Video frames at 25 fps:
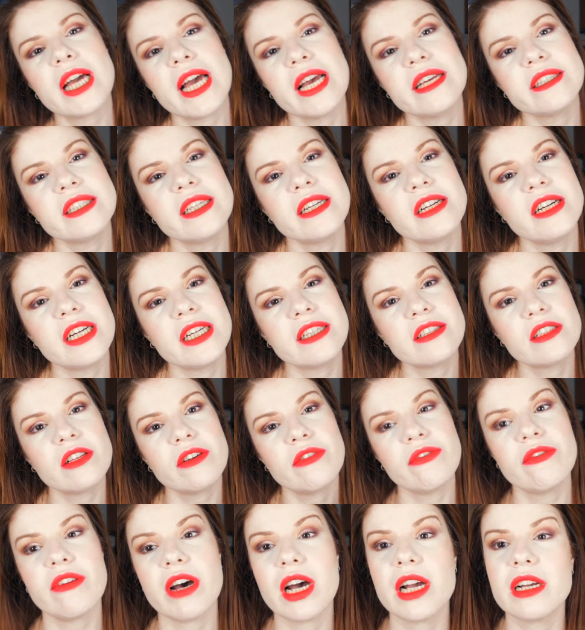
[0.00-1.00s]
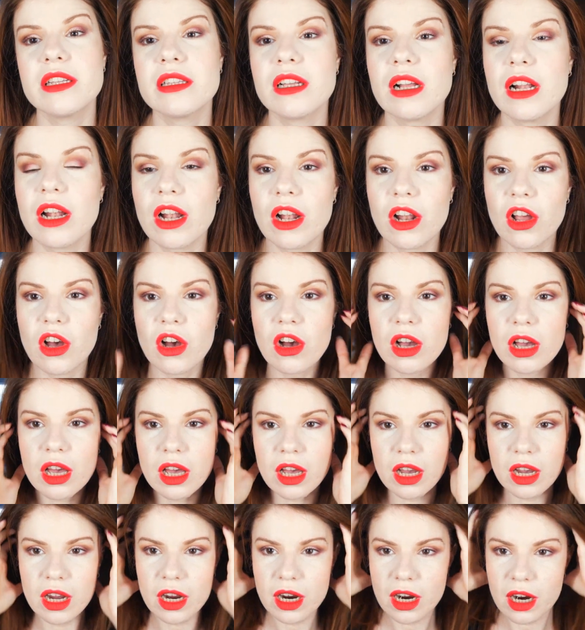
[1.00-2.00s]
guys, here is the final look.